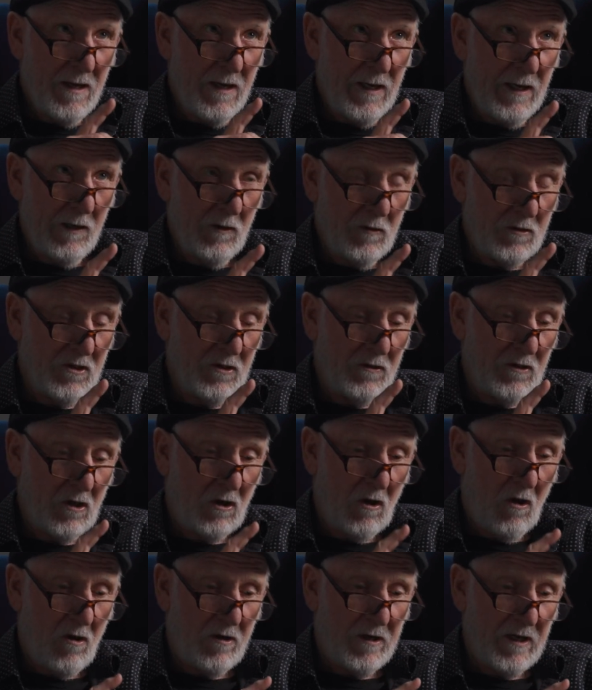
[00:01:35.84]
He looks at the
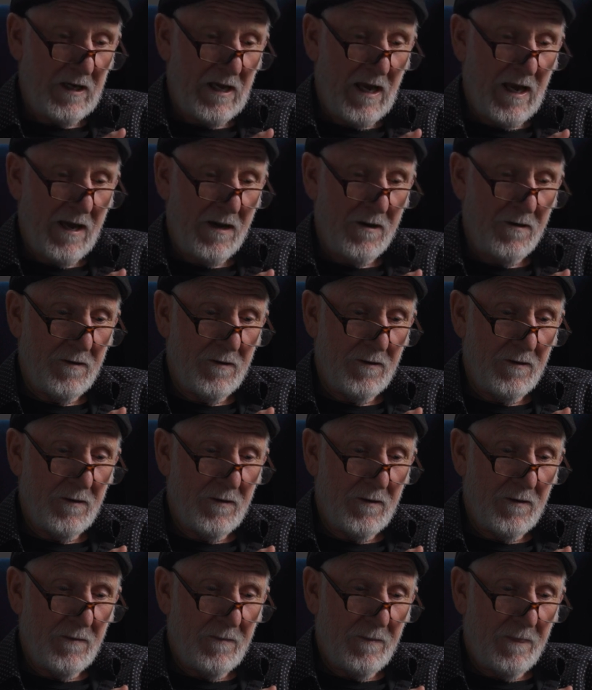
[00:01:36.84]
clock again.
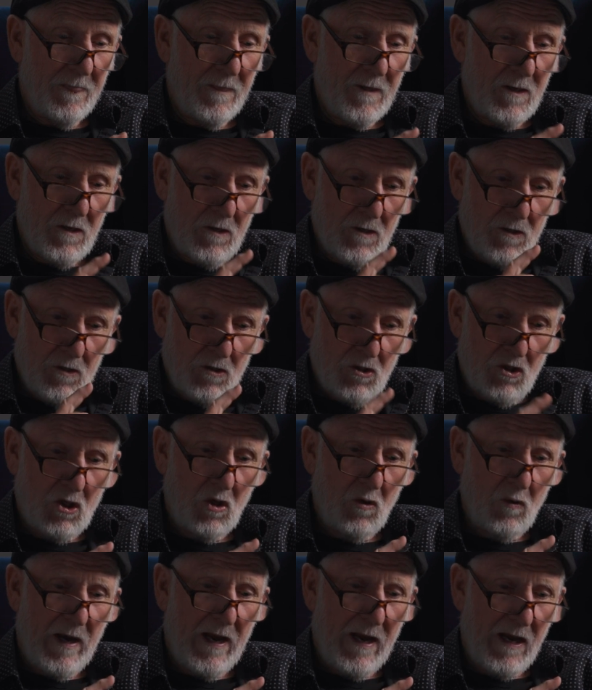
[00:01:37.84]

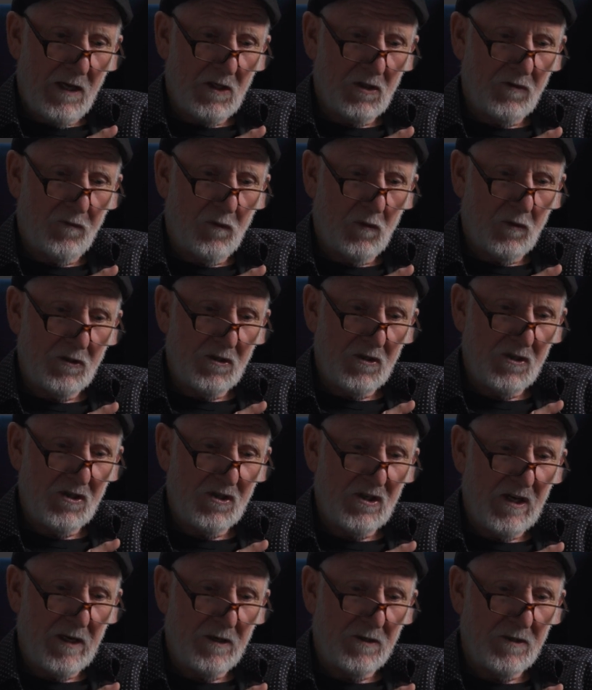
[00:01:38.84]
2 hours for it to
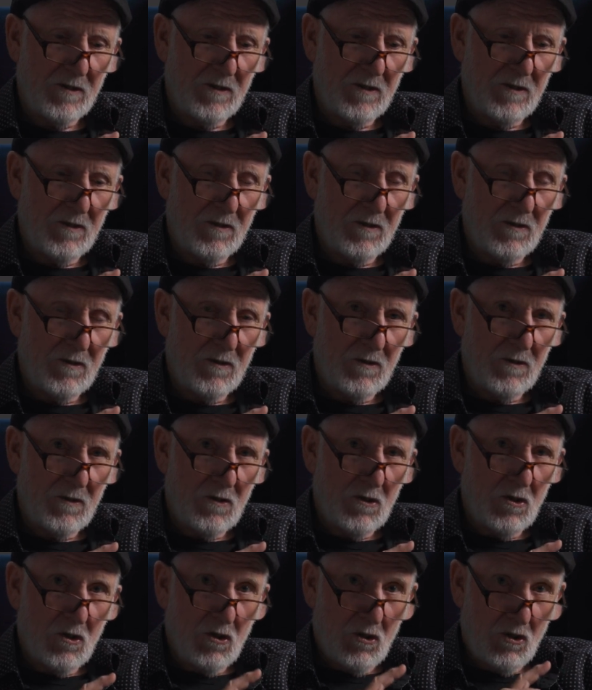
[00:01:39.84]
set.
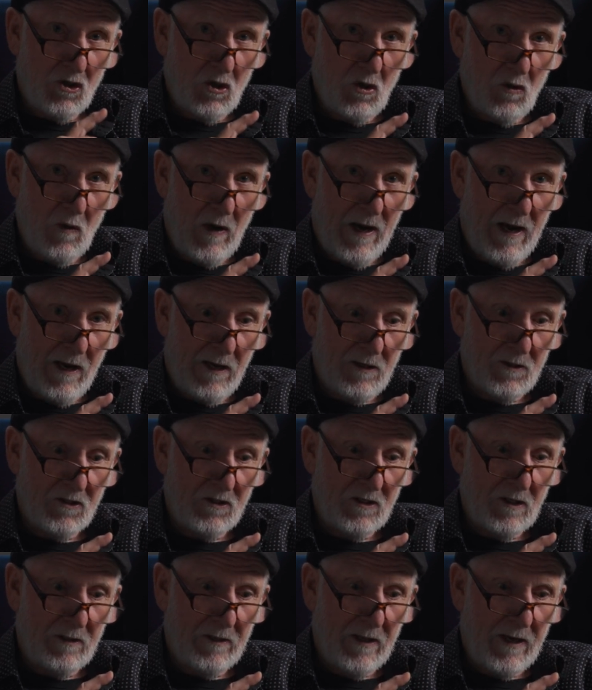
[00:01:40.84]
2 hours
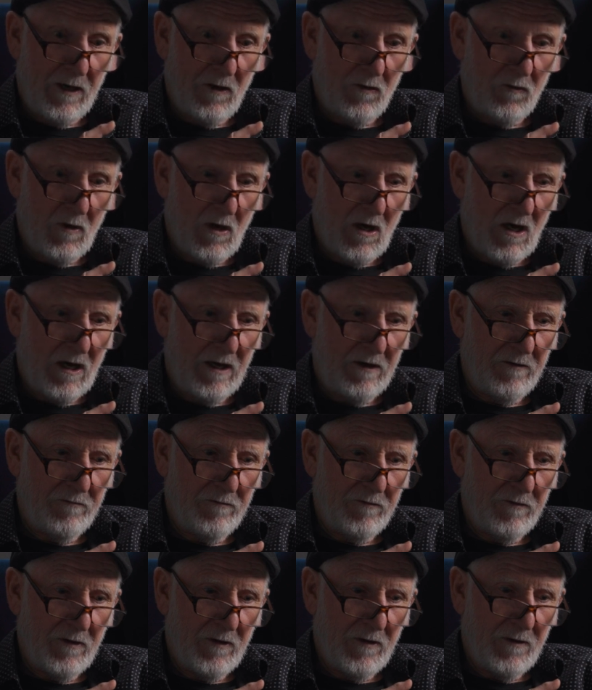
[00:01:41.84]
till they
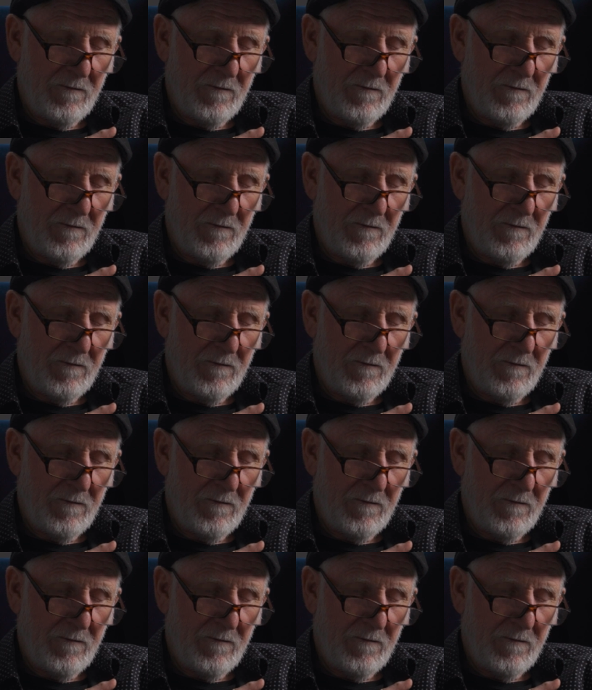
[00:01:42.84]
arrive.